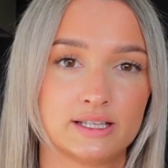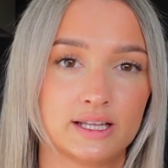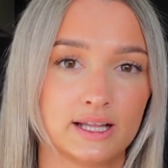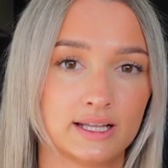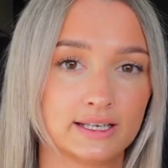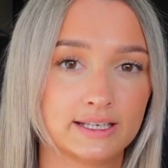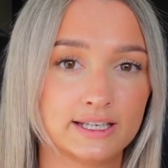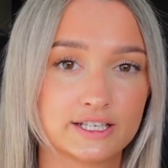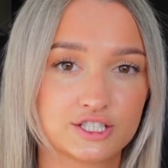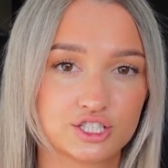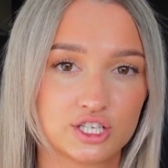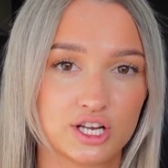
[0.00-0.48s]

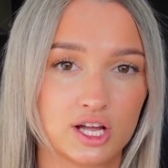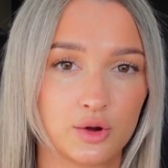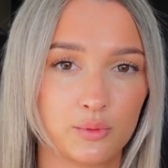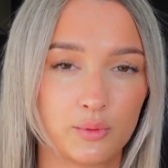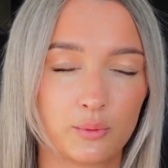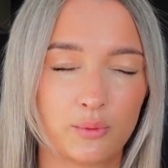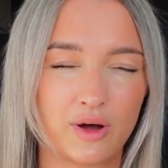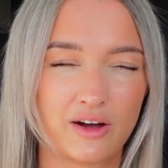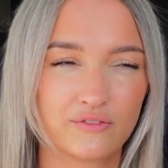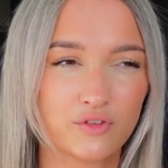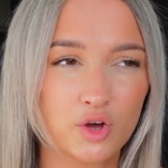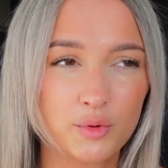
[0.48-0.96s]
Like literally,
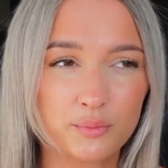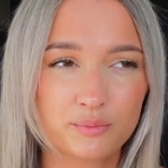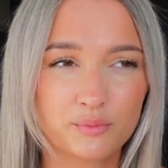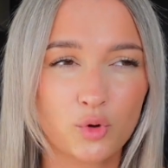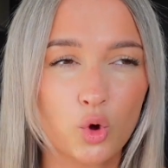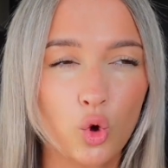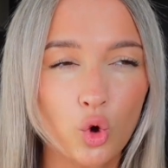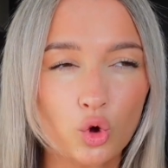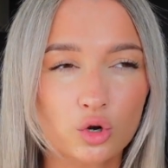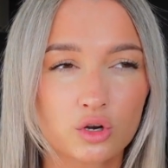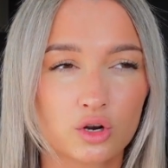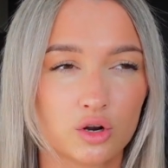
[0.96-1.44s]
I've not
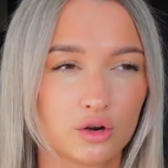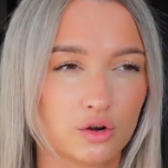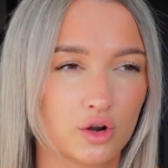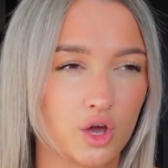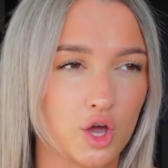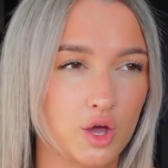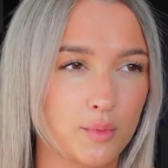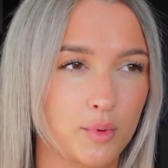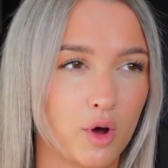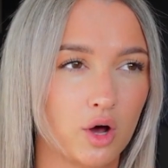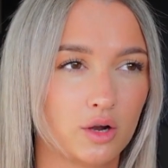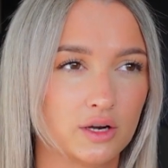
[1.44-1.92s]
ordered on
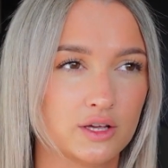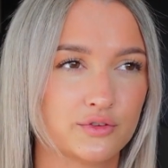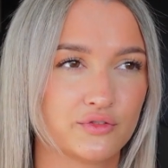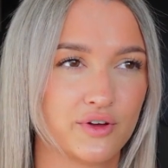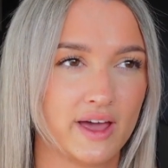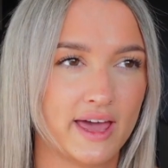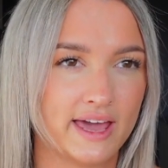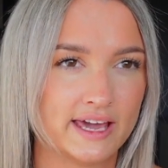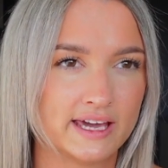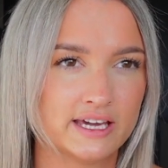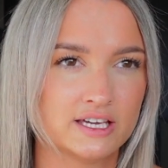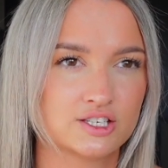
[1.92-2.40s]
Opoly
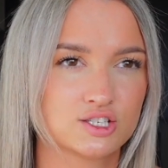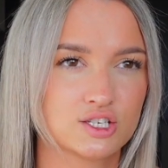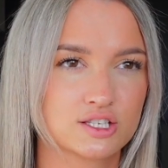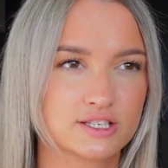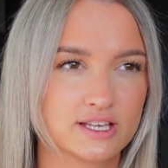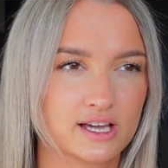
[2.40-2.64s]
for ages.